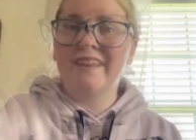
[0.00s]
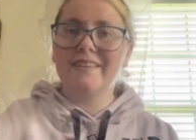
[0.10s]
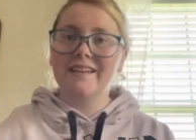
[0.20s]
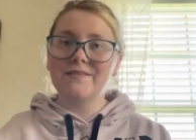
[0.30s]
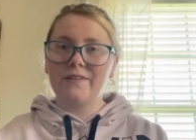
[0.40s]

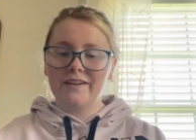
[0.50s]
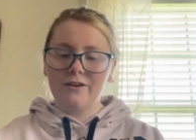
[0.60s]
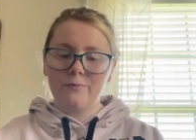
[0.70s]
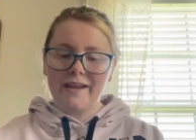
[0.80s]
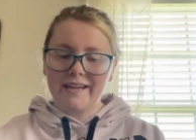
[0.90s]
This
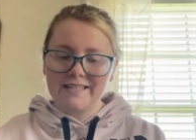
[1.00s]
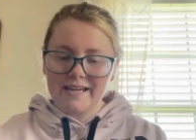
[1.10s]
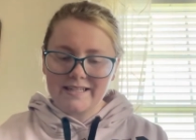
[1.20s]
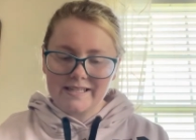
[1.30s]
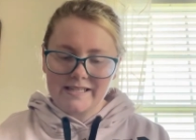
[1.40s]
video may
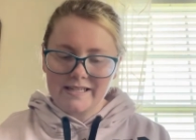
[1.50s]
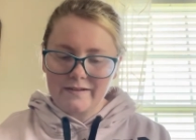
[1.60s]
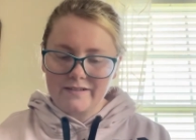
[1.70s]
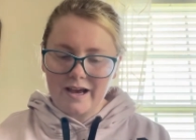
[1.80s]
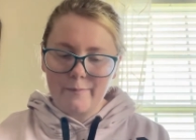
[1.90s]
contain
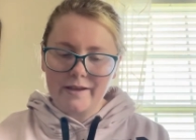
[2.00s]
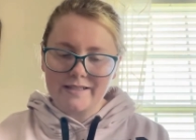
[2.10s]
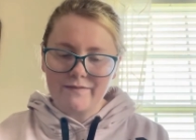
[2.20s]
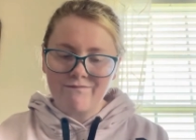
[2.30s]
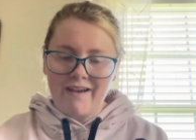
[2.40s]
sensitive
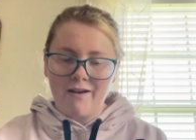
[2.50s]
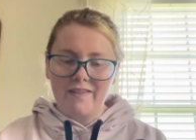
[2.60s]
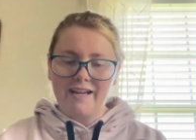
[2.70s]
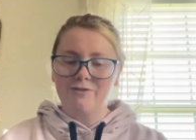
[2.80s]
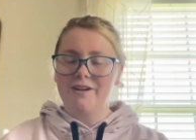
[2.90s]
topics and foul
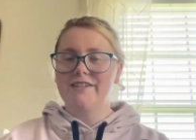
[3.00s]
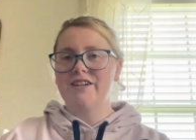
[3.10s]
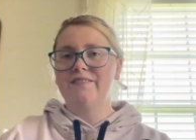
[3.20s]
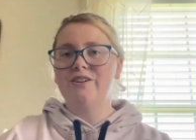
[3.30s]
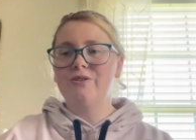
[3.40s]
language.
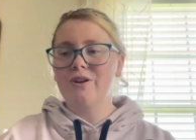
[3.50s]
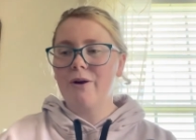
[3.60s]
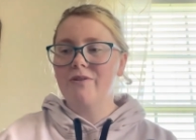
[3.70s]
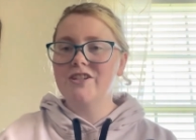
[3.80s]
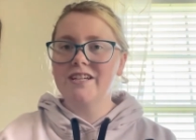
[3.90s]
If you do
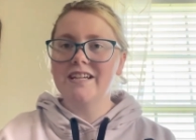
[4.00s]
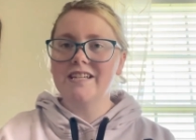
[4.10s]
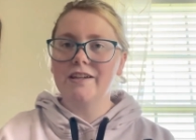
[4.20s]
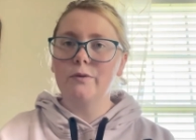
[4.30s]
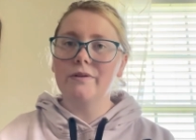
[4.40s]
not wish to
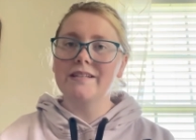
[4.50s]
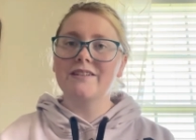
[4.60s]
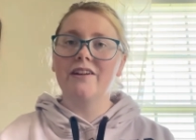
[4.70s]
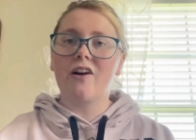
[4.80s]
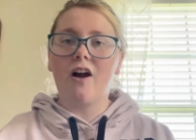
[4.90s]
continue, please
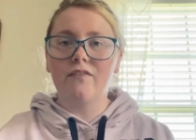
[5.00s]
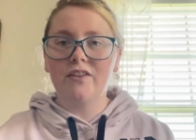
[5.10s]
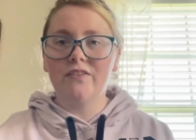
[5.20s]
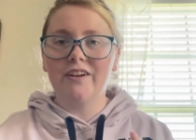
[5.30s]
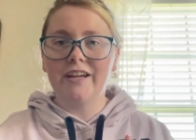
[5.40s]
click off
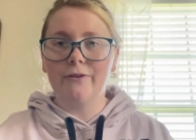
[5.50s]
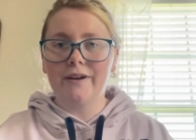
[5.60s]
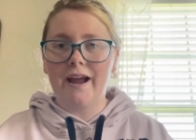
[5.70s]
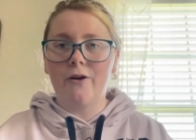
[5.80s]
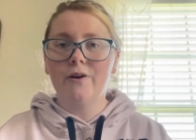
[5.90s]
of the video
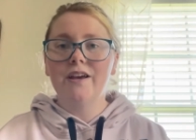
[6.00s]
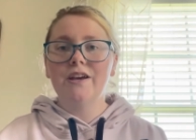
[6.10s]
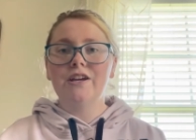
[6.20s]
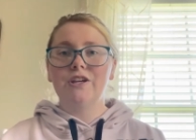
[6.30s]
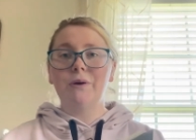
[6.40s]
now.
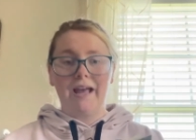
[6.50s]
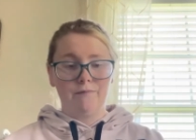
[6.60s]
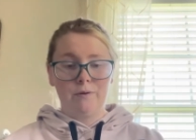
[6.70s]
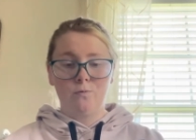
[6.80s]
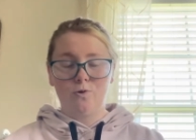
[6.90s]
You have
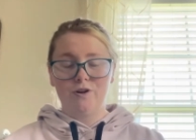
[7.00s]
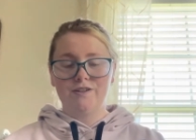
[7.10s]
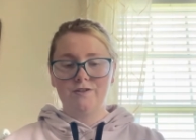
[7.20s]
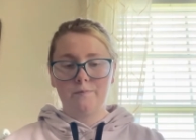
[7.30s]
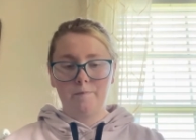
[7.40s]
been
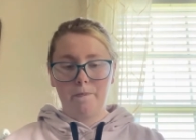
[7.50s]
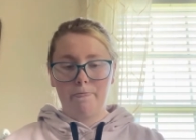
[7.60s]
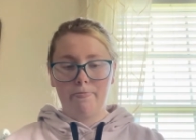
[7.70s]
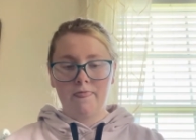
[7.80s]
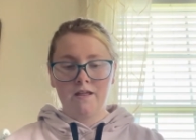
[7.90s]
warned.
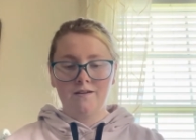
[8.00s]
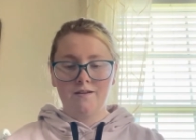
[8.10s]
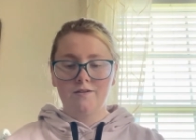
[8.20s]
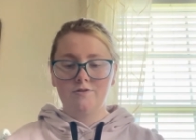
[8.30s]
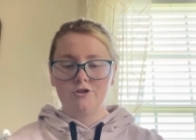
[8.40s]

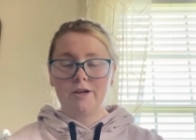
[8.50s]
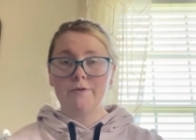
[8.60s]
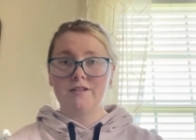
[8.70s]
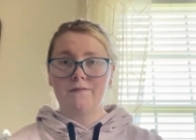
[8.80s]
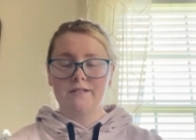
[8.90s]

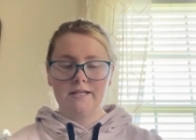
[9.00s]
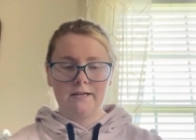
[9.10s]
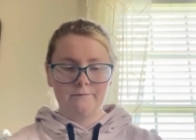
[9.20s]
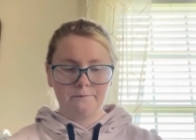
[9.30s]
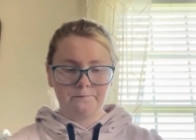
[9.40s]
Chapter 17.